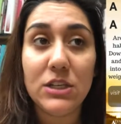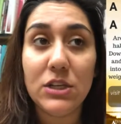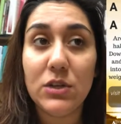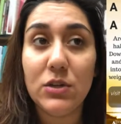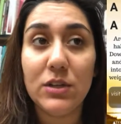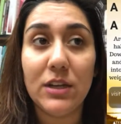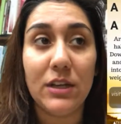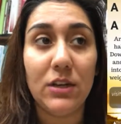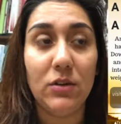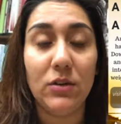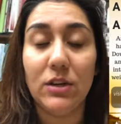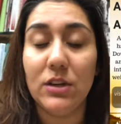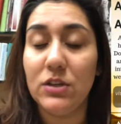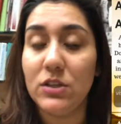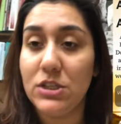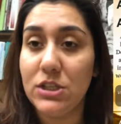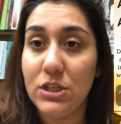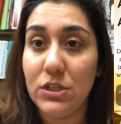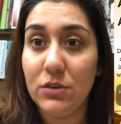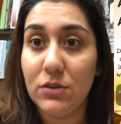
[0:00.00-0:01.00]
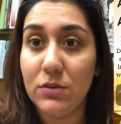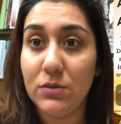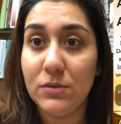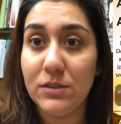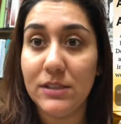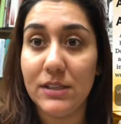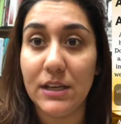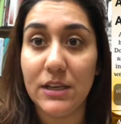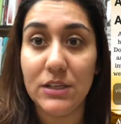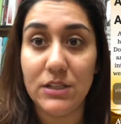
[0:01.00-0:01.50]
too that you can
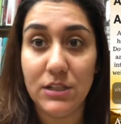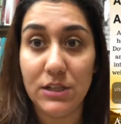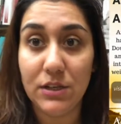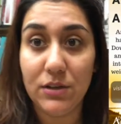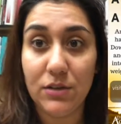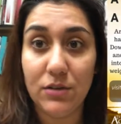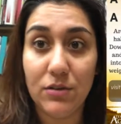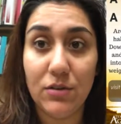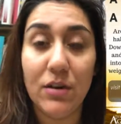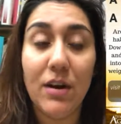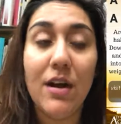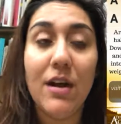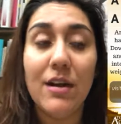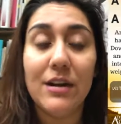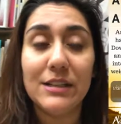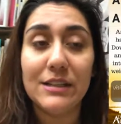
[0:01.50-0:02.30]
use and do.